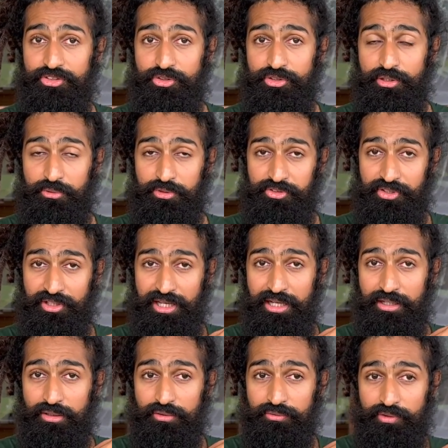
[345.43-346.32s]
so there was the
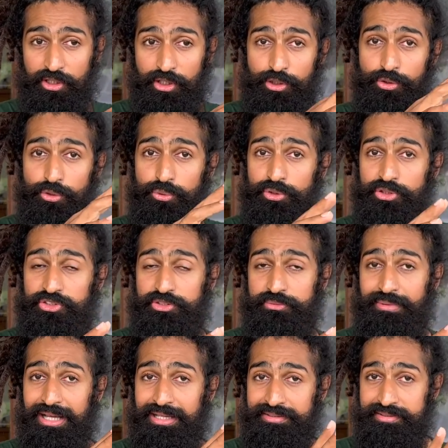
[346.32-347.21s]
kind of
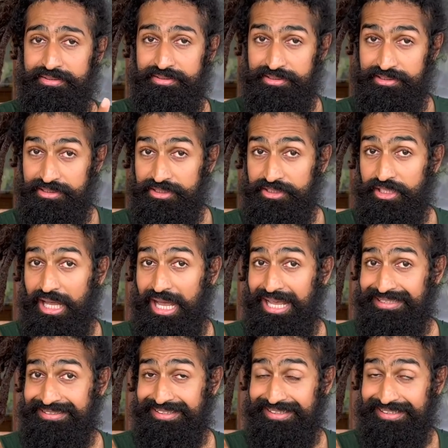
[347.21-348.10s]
Hinduism as
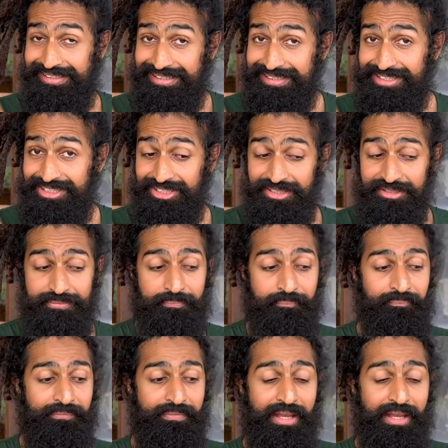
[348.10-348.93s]
a religion,